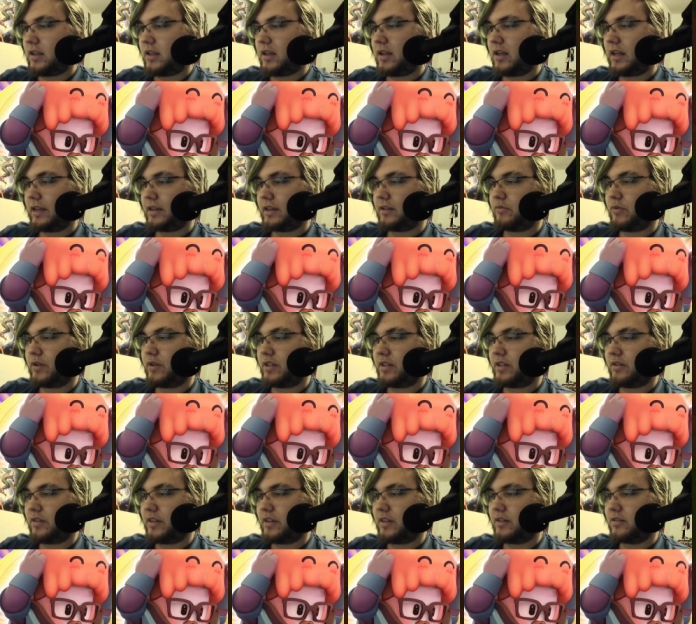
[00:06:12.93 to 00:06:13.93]
I can
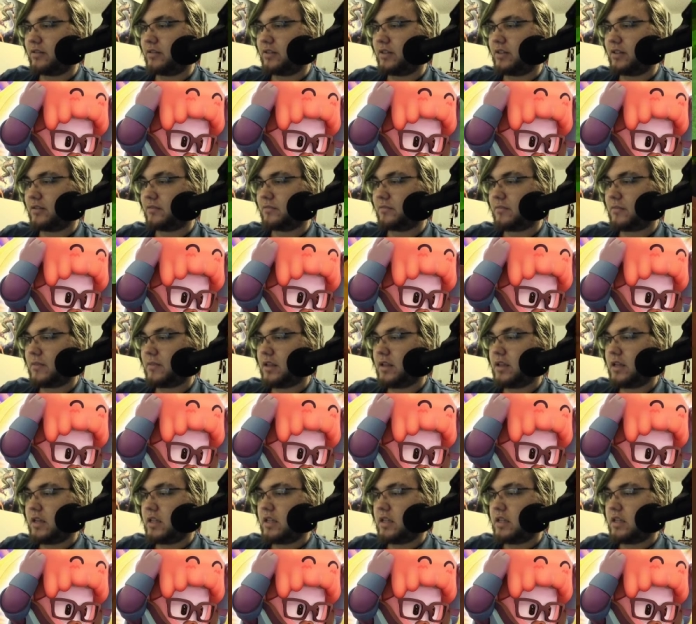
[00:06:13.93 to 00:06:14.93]
redo that. Hold
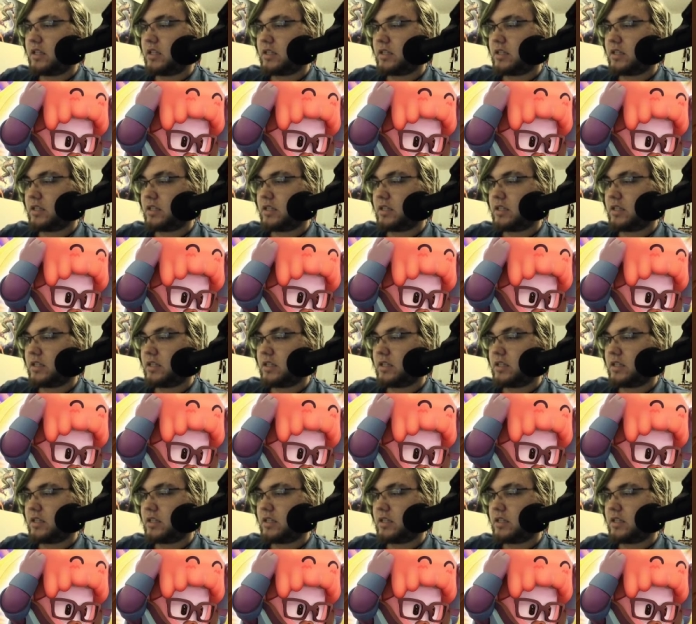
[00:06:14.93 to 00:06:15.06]
on.